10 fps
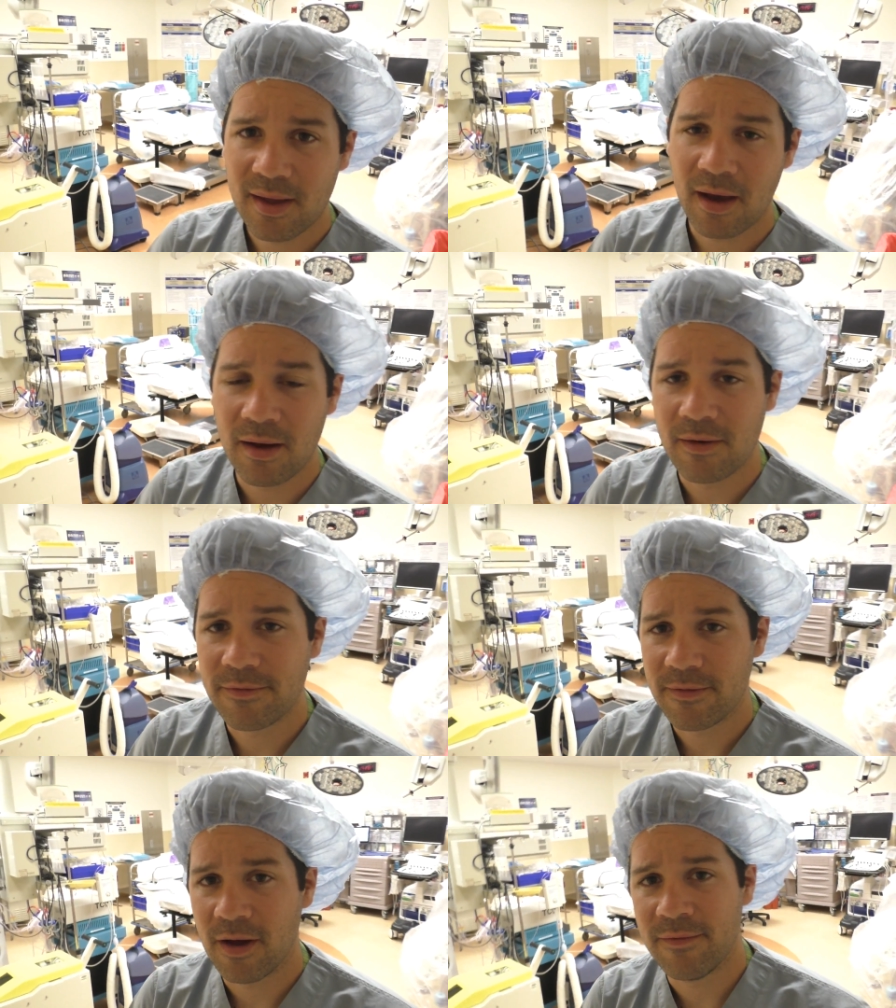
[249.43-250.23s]

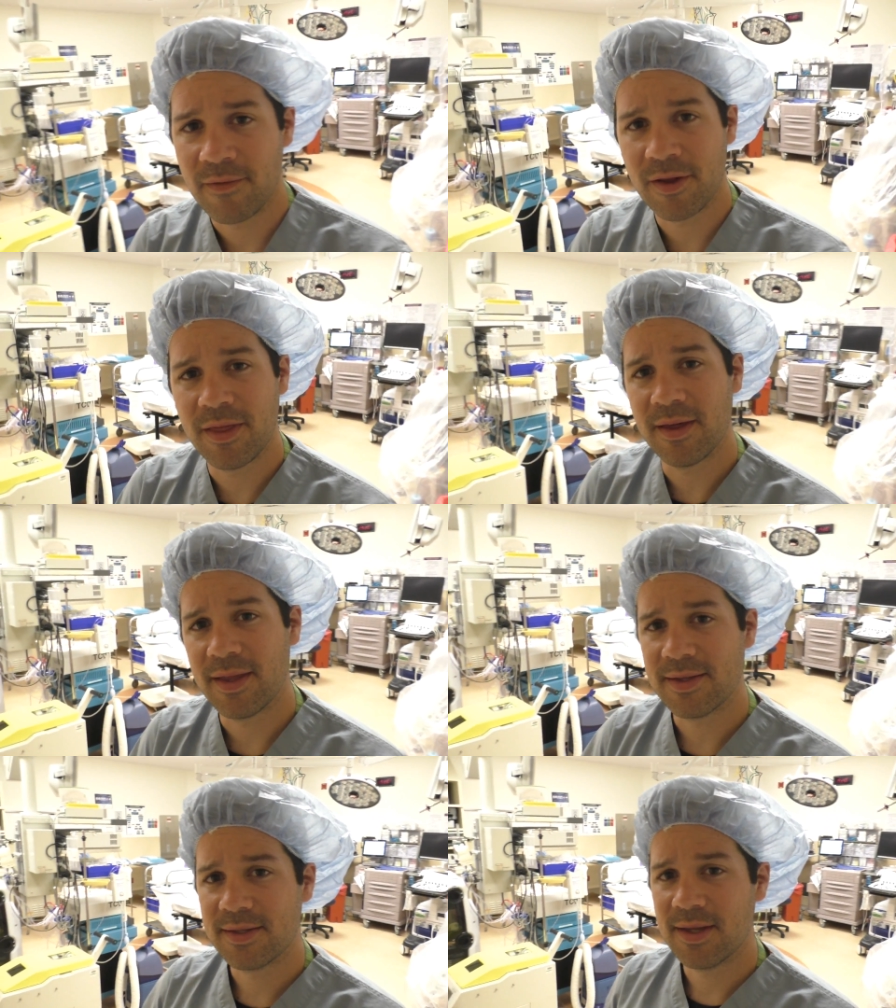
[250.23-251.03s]
of everything
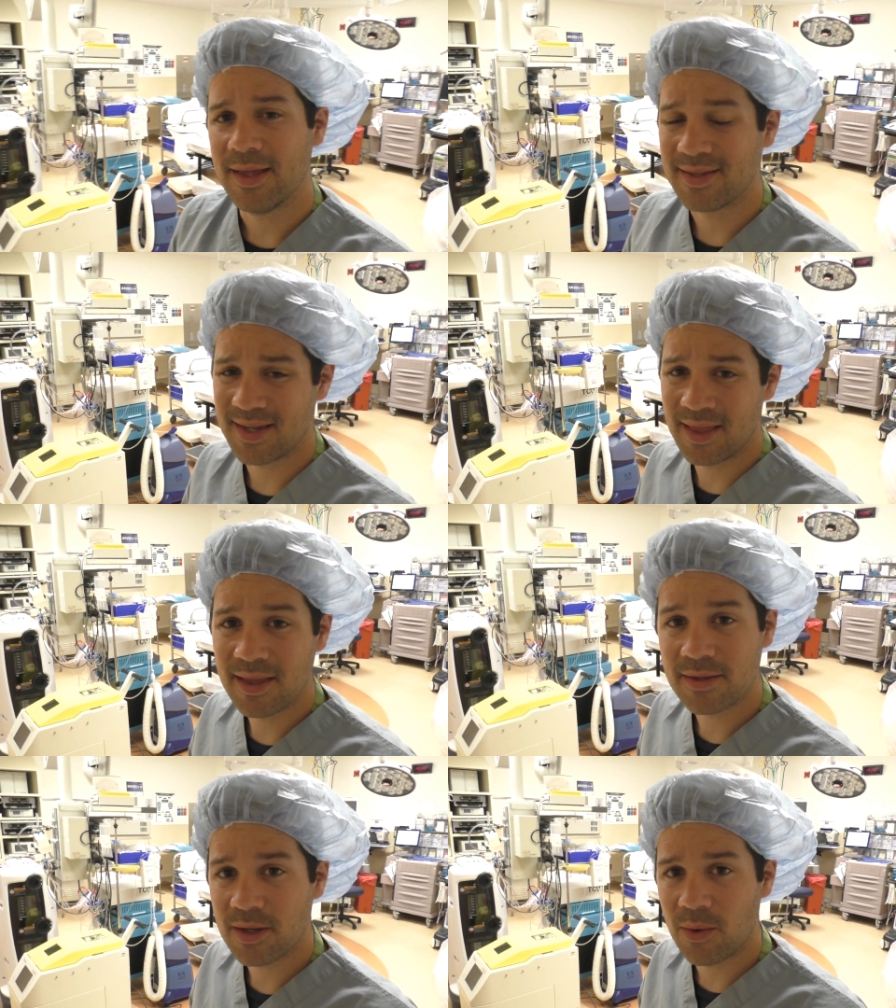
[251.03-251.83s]
that's in
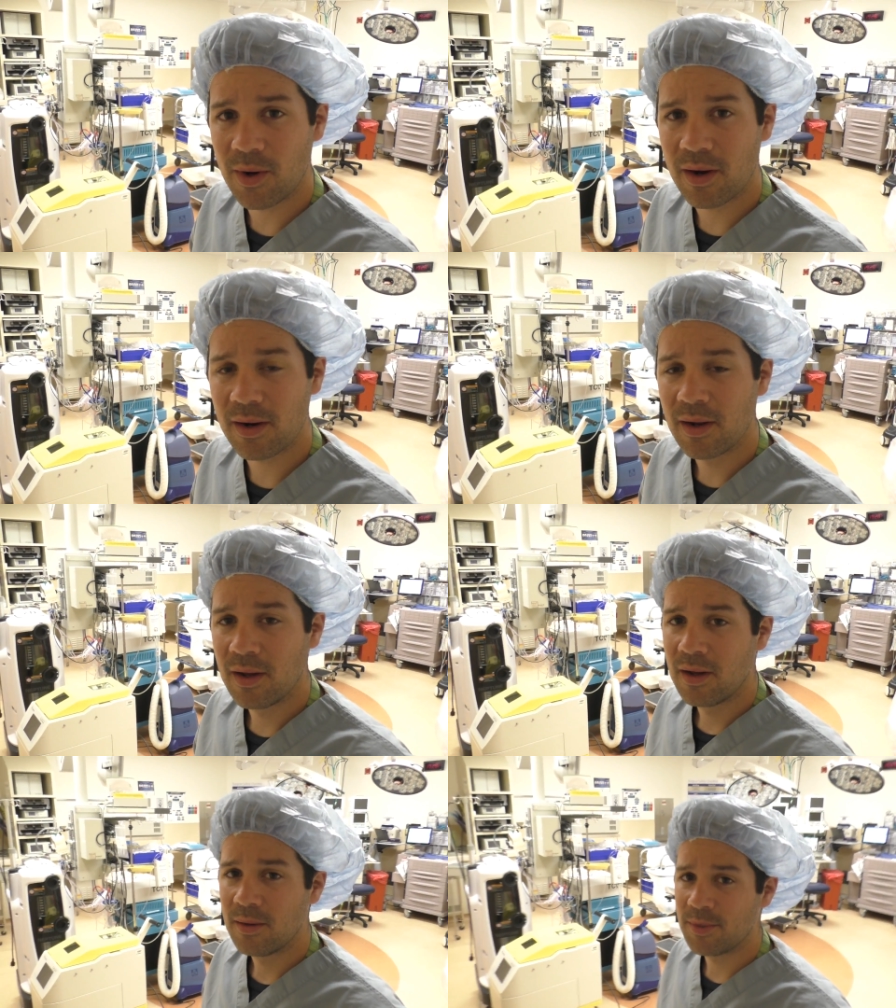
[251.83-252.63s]
this OR,
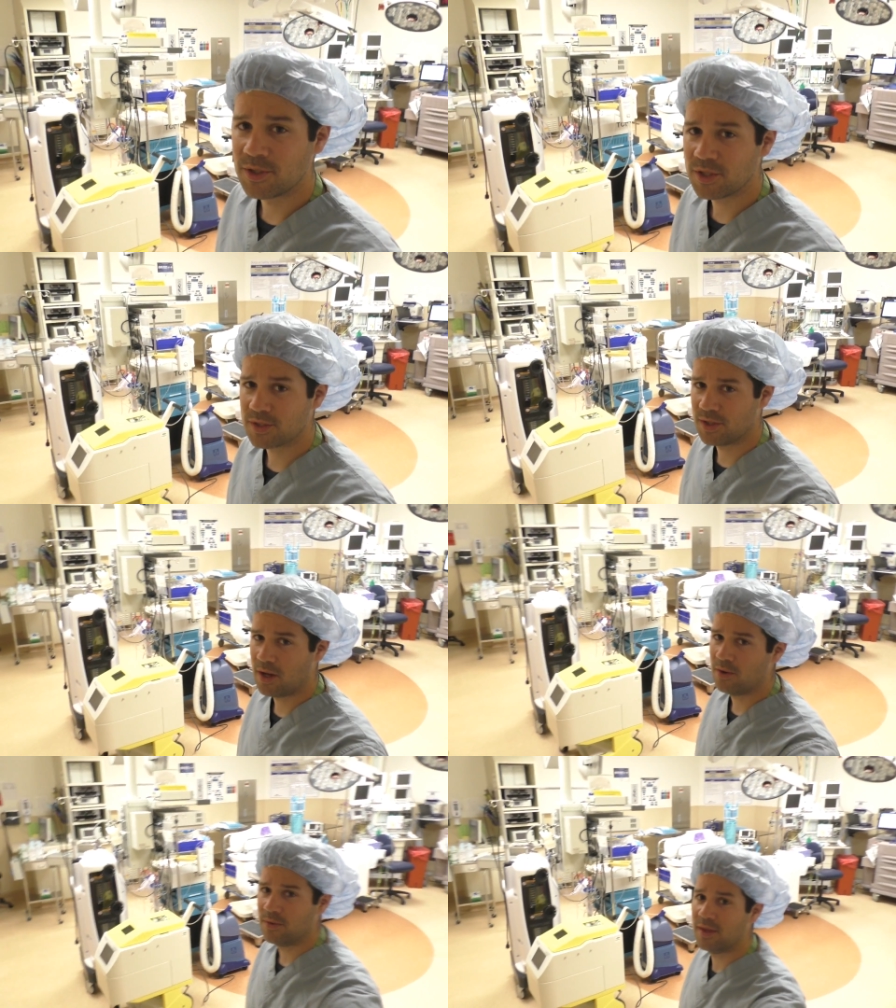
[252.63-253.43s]
but just
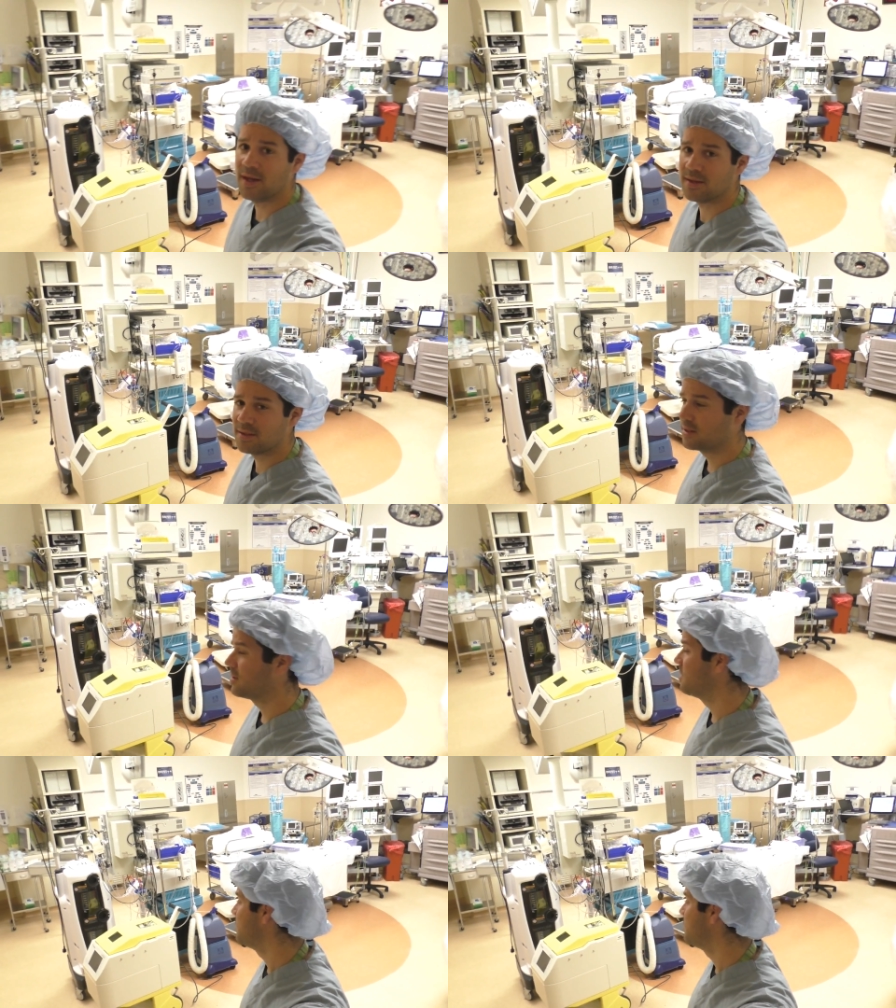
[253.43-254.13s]
know this